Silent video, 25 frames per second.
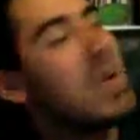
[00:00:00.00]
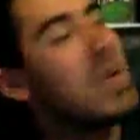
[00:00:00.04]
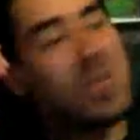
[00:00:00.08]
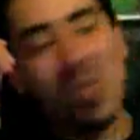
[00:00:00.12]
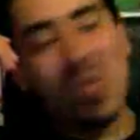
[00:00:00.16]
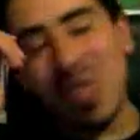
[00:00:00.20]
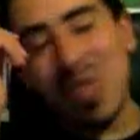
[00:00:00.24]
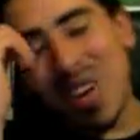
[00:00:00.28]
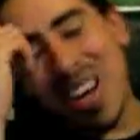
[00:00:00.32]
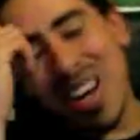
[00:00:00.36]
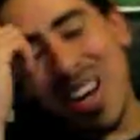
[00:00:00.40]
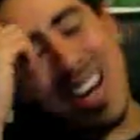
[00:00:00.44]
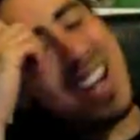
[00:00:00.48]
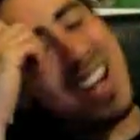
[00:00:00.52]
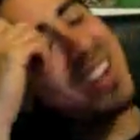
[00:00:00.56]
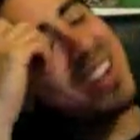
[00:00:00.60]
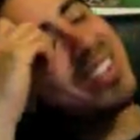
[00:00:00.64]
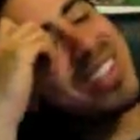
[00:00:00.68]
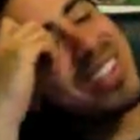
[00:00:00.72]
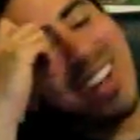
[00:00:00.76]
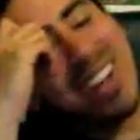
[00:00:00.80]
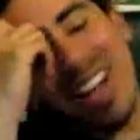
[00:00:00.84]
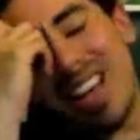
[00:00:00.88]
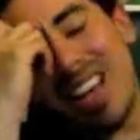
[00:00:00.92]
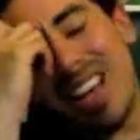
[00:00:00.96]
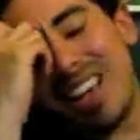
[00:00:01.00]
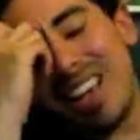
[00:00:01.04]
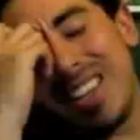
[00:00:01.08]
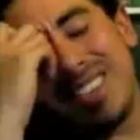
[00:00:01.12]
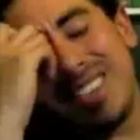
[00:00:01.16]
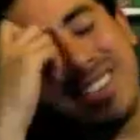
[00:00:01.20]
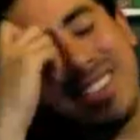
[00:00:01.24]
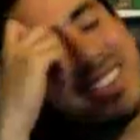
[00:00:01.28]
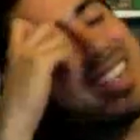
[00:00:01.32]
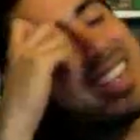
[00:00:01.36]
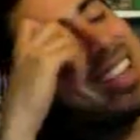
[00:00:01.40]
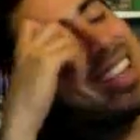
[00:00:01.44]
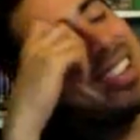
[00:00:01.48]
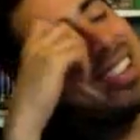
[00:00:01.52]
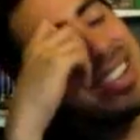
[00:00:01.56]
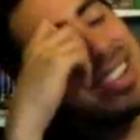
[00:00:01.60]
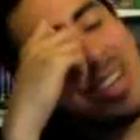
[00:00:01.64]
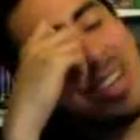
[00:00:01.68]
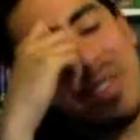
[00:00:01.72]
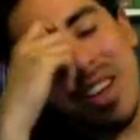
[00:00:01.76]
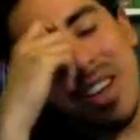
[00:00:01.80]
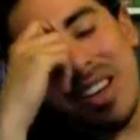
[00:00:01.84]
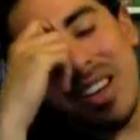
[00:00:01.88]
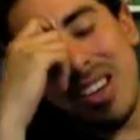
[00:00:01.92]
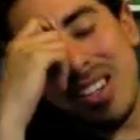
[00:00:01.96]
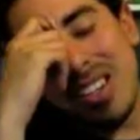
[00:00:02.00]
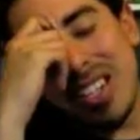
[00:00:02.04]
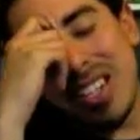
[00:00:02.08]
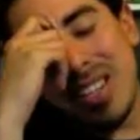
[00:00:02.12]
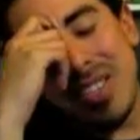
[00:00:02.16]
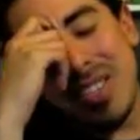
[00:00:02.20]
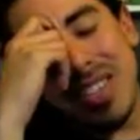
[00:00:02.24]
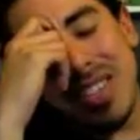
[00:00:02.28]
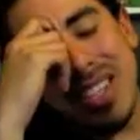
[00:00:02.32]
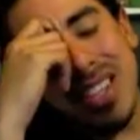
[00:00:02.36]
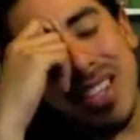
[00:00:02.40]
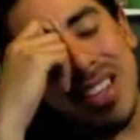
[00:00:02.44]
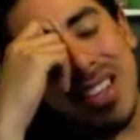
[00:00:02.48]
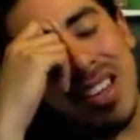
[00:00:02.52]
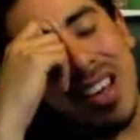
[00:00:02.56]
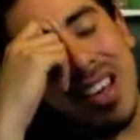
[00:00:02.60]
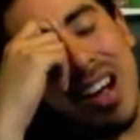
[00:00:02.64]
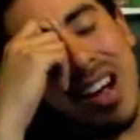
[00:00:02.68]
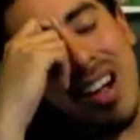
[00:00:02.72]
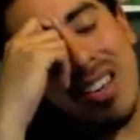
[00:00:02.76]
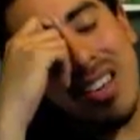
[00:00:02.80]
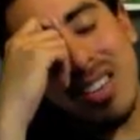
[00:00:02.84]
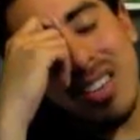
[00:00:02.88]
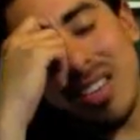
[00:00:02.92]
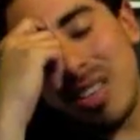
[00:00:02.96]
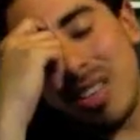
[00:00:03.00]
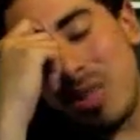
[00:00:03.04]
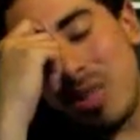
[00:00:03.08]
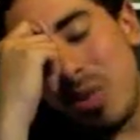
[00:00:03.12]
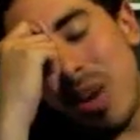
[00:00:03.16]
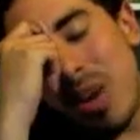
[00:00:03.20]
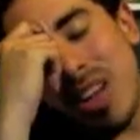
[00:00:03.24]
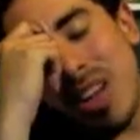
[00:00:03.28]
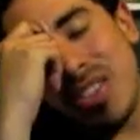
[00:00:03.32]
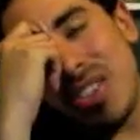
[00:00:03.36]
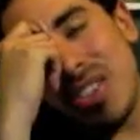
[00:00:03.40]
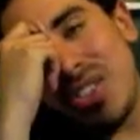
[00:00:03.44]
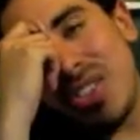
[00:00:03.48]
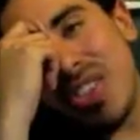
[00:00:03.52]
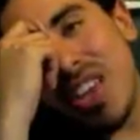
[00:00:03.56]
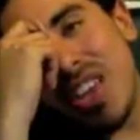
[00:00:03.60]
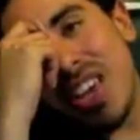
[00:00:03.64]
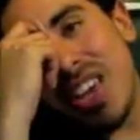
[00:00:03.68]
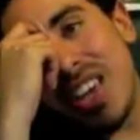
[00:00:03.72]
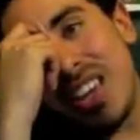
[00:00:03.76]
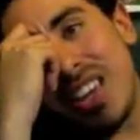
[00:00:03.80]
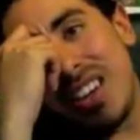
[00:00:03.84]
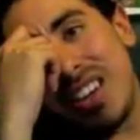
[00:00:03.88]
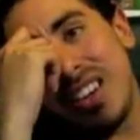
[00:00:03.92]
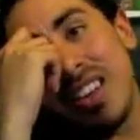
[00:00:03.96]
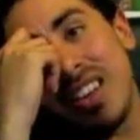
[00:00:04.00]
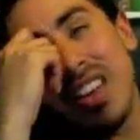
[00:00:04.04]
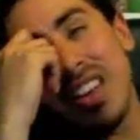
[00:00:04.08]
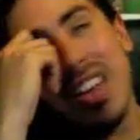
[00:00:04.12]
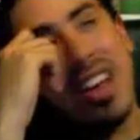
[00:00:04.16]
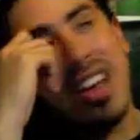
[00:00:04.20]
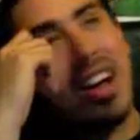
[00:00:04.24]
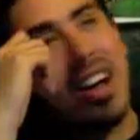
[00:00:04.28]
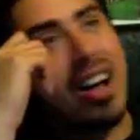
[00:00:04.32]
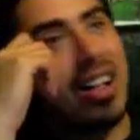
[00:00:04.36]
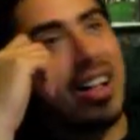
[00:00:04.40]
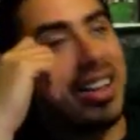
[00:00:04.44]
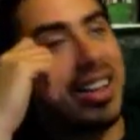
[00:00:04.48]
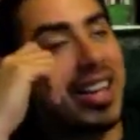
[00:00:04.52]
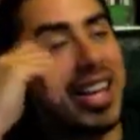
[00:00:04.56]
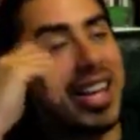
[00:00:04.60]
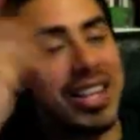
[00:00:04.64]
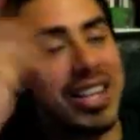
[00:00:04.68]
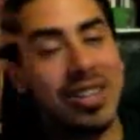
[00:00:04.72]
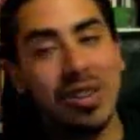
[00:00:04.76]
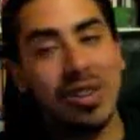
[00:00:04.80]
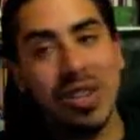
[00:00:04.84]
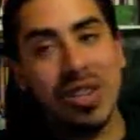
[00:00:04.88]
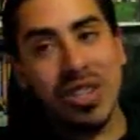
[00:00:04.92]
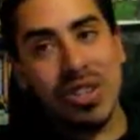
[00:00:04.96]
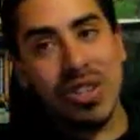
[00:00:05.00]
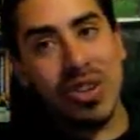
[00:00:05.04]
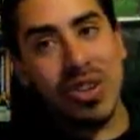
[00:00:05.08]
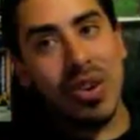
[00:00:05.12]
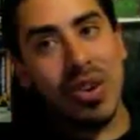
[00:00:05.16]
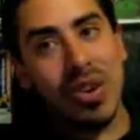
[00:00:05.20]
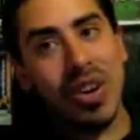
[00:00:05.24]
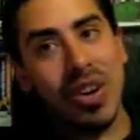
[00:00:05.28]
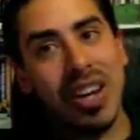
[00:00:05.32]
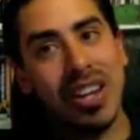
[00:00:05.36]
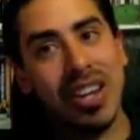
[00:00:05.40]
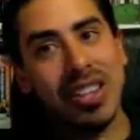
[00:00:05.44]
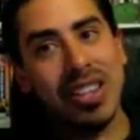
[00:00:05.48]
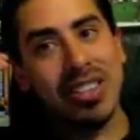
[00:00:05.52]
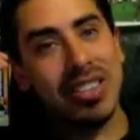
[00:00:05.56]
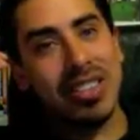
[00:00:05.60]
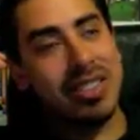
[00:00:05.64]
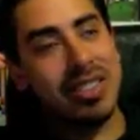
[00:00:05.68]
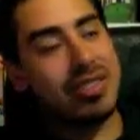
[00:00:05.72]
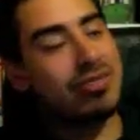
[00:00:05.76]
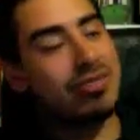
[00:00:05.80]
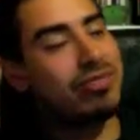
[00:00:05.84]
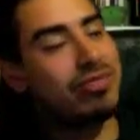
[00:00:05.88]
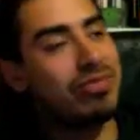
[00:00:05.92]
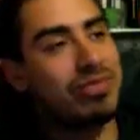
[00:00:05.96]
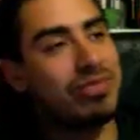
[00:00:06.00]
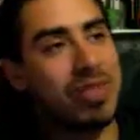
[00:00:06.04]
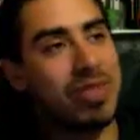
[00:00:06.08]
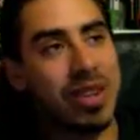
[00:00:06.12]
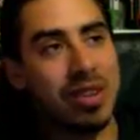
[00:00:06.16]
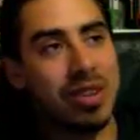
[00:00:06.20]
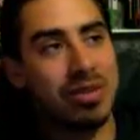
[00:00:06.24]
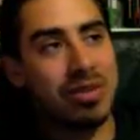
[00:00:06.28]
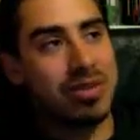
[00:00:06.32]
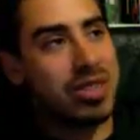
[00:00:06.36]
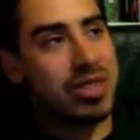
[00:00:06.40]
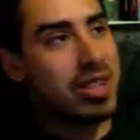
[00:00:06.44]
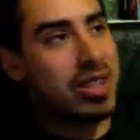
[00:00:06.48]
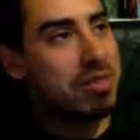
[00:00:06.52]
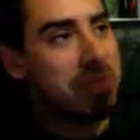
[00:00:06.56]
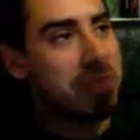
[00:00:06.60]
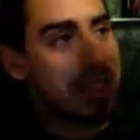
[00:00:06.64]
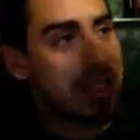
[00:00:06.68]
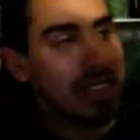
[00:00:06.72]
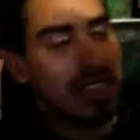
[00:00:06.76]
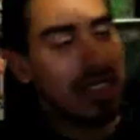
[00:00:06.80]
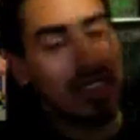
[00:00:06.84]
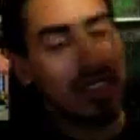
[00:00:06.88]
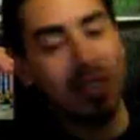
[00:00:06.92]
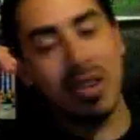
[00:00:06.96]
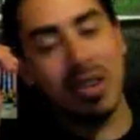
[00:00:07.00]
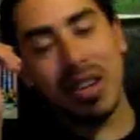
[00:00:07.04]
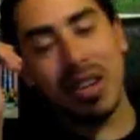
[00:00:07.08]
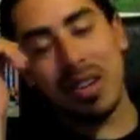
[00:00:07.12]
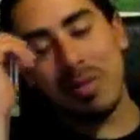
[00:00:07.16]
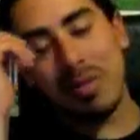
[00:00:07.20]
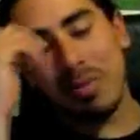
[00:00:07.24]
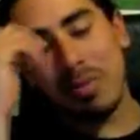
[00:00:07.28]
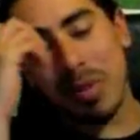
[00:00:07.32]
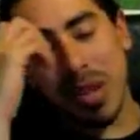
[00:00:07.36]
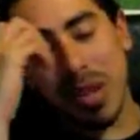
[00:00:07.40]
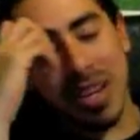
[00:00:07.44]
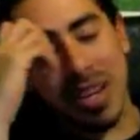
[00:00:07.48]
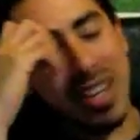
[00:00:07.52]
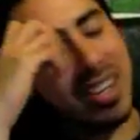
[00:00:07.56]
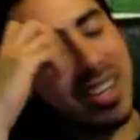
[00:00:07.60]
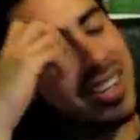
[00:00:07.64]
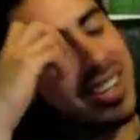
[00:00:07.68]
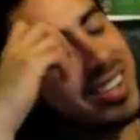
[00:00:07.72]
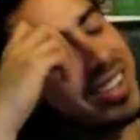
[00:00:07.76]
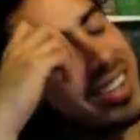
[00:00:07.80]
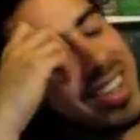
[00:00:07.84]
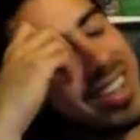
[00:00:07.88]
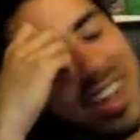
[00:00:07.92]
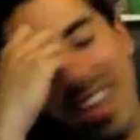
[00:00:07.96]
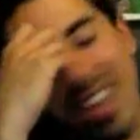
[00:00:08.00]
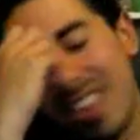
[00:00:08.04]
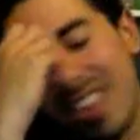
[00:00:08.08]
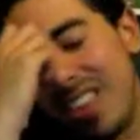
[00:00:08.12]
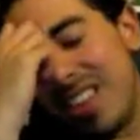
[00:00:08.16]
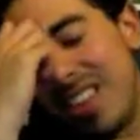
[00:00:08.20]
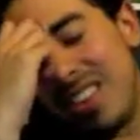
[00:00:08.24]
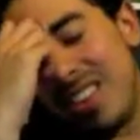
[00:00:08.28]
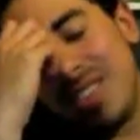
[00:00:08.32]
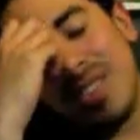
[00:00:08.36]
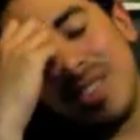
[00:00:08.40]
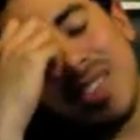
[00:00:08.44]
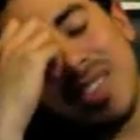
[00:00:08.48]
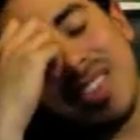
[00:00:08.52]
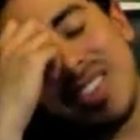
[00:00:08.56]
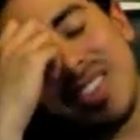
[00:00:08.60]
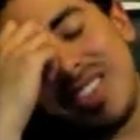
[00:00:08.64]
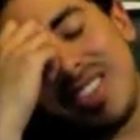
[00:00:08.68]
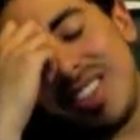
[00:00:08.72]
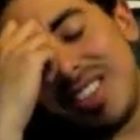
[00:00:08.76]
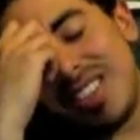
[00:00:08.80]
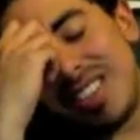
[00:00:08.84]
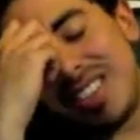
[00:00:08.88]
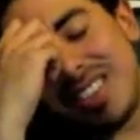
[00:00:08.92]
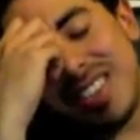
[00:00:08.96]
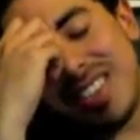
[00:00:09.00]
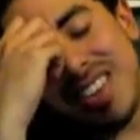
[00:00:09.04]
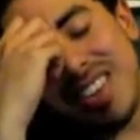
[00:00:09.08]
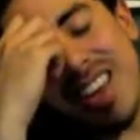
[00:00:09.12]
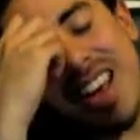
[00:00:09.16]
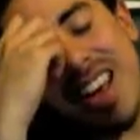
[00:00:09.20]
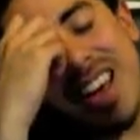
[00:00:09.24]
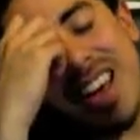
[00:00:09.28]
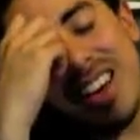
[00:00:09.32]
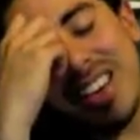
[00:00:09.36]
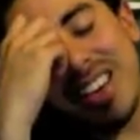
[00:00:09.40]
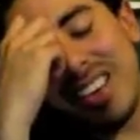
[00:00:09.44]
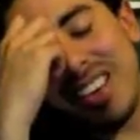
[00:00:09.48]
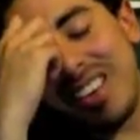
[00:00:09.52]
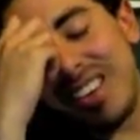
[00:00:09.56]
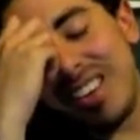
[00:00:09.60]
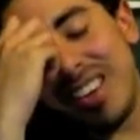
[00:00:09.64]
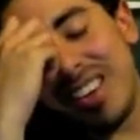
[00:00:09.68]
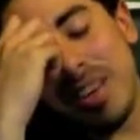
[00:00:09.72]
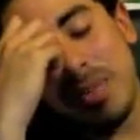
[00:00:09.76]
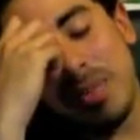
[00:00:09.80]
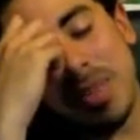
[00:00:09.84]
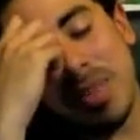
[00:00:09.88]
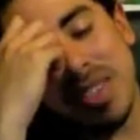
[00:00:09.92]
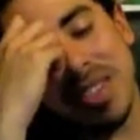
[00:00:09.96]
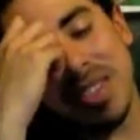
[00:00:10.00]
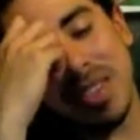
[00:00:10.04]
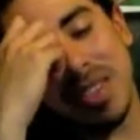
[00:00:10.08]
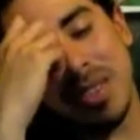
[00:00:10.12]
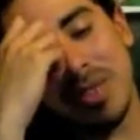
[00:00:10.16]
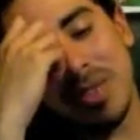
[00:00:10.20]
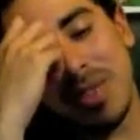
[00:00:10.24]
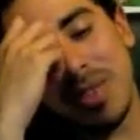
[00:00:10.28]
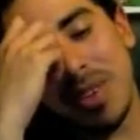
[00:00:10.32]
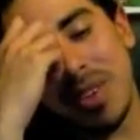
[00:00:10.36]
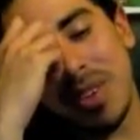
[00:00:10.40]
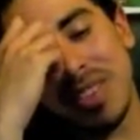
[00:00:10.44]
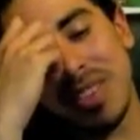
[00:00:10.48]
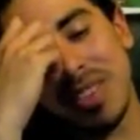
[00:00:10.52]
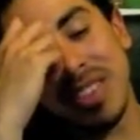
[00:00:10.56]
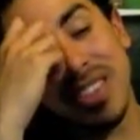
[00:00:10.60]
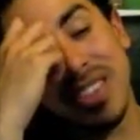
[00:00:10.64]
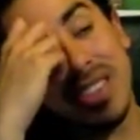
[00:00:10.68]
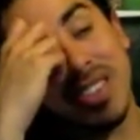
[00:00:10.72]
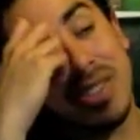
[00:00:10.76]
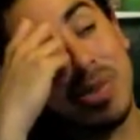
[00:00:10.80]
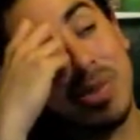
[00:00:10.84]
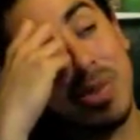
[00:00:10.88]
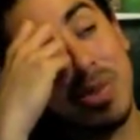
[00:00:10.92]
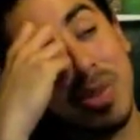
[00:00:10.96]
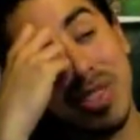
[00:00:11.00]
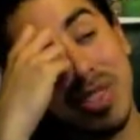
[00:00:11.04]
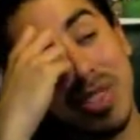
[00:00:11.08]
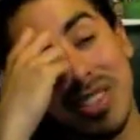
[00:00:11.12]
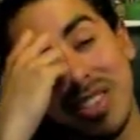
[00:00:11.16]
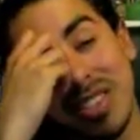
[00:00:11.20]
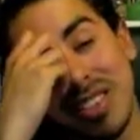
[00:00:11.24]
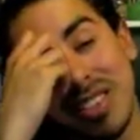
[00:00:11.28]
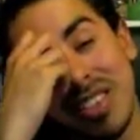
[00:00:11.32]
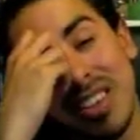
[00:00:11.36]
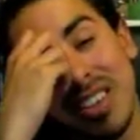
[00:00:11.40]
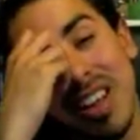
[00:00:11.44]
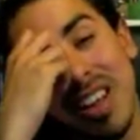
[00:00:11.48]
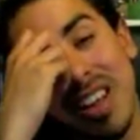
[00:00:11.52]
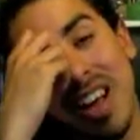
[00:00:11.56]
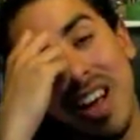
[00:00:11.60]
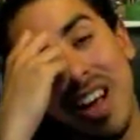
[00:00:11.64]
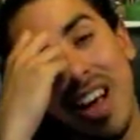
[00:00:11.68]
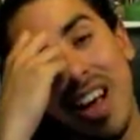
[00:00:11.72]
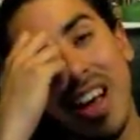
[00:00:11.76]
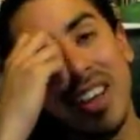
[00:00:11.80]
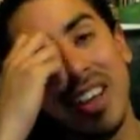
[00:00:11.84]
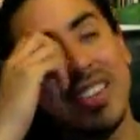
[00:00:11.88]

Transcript: Whatever. I it'll come out on DVD. I'll just watch it then. I'll get to enjoy it. Just you know, zipping through it. But yeah, this was just not a good episode, folks. It just was not.